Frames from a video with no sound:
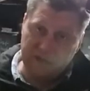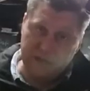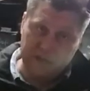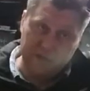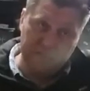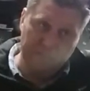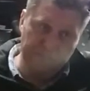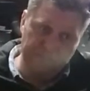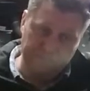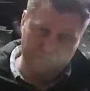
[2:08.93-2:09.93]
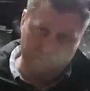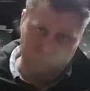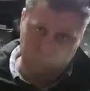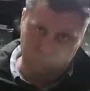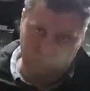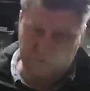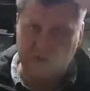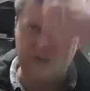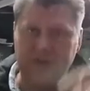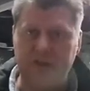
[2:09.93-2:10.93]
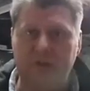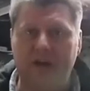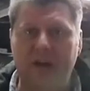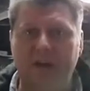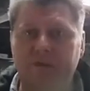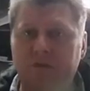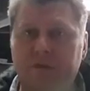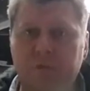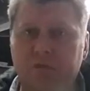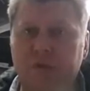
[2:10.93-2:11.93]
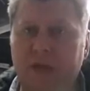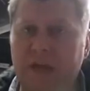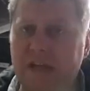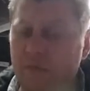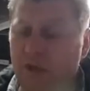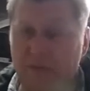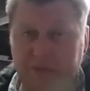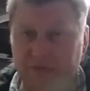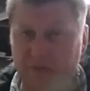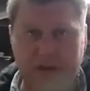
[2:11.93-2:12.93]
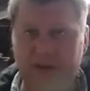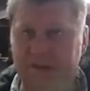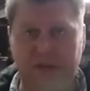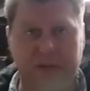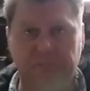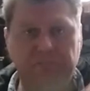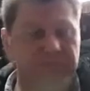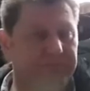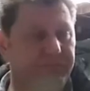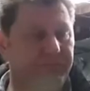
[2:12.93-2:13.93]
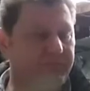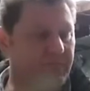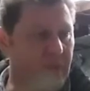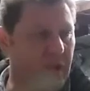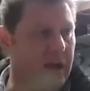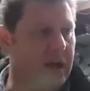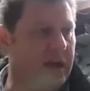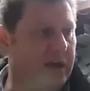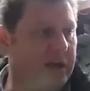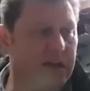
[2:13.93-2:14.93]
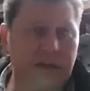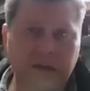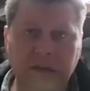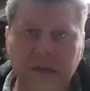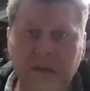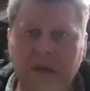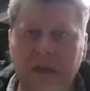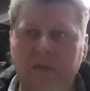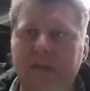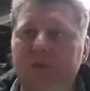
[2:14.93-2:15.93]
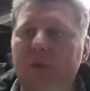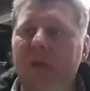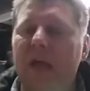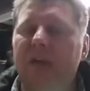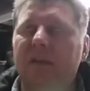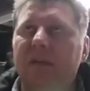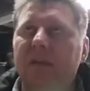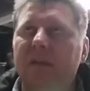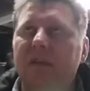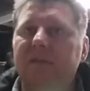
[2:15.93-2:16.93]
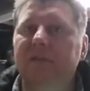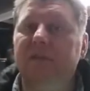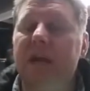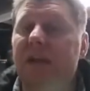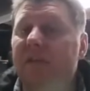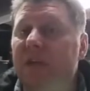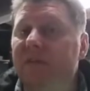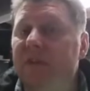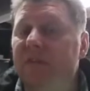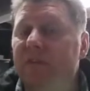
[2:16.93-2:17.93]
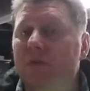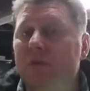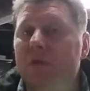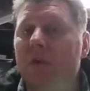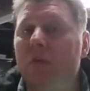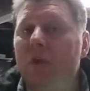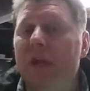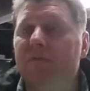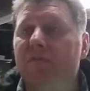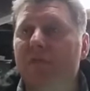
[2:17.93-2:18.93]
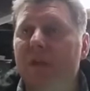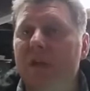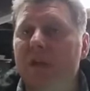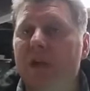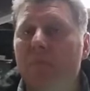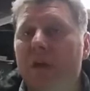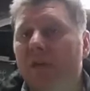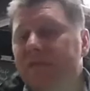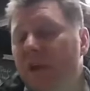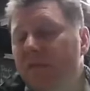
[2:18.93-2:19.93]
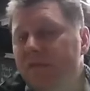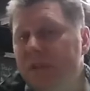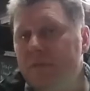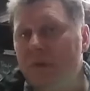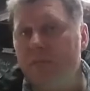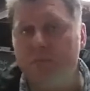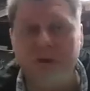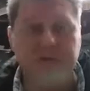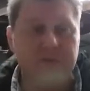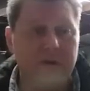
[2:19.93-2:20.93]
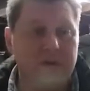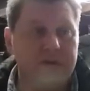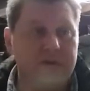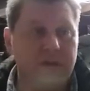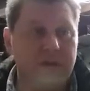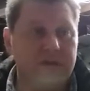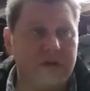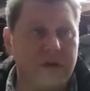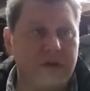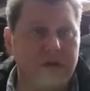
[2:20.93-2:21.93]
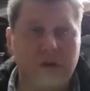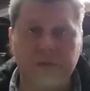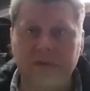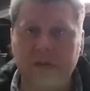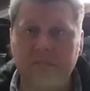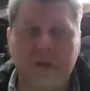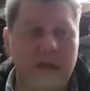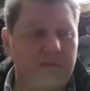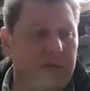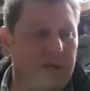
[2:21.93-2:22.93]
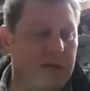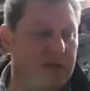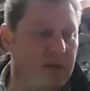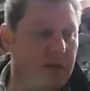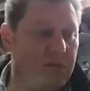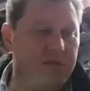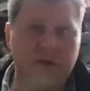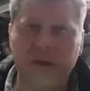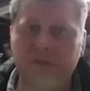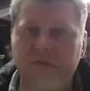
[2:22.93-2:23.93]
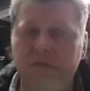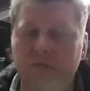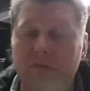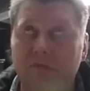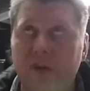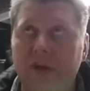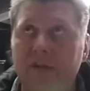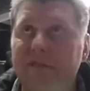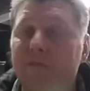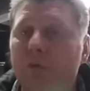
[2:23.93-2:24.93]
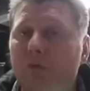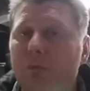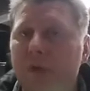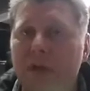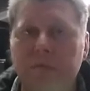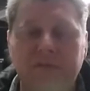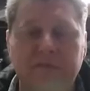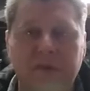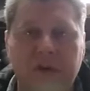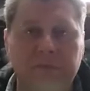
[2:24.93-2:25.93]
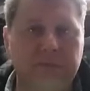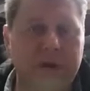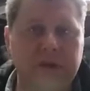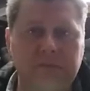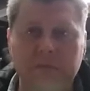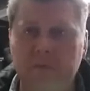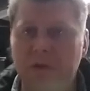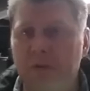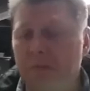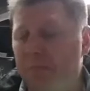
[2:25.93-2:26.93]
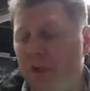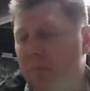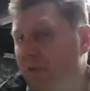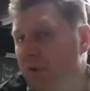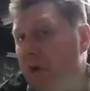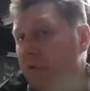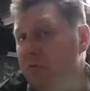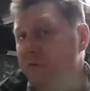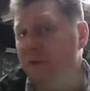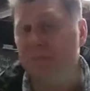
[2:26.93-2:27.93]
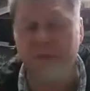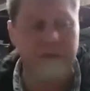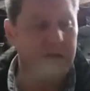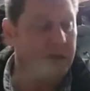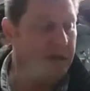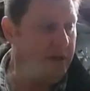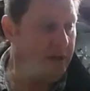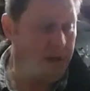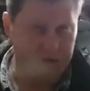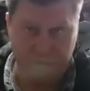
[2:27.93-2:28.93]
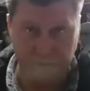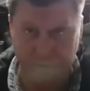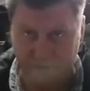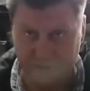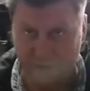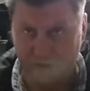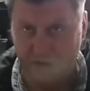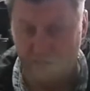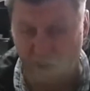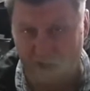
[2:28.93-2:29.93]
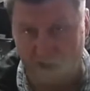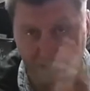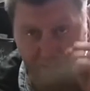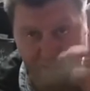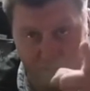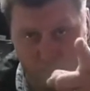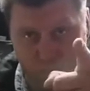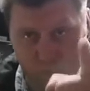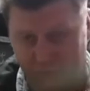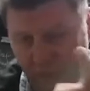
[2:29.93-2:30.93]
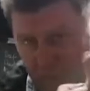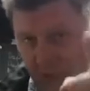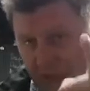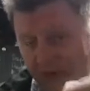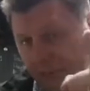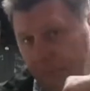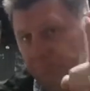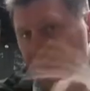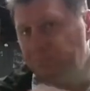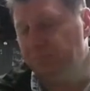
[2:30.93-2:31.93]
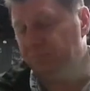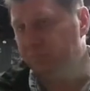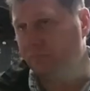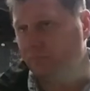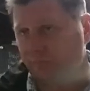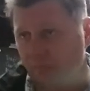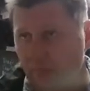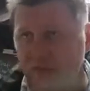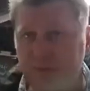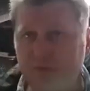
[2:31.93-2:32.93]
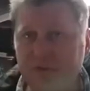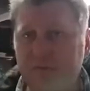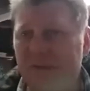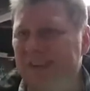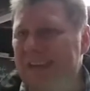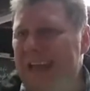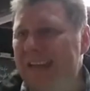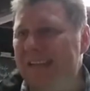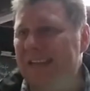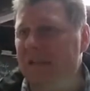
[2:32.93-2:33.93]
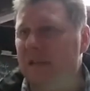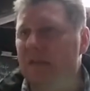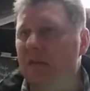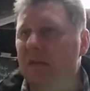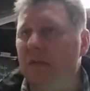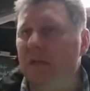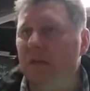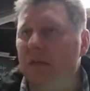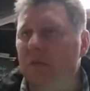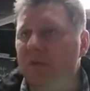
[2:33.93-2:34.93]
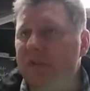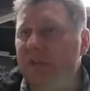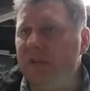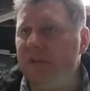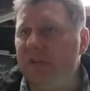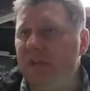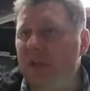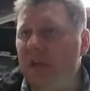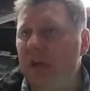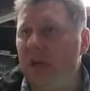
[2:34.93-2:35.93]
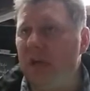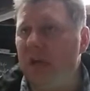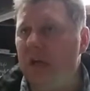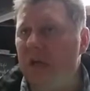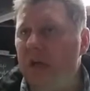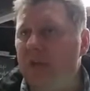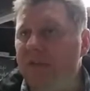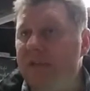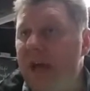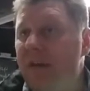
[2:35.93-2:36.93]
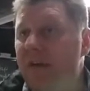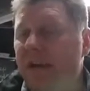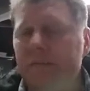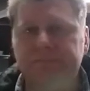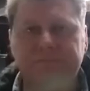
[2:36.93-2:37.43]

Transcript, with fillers: Um, was going to do a, a Nouveau Brew Day last weekend, but just ran out of time. Uh, this weekend is Canadian Thanksgiving, so it's a long weekend for me. I'll be out of town visiting my parental units in Sarnia, hook up with the Hitman, maybe hit the Refined refined Fool Brewing Company for a couple pints, maybe pick up, pick up a growler or something. So no brewing this weekend, but the plan is to brew something on the 18th, which is uh, the Saturday.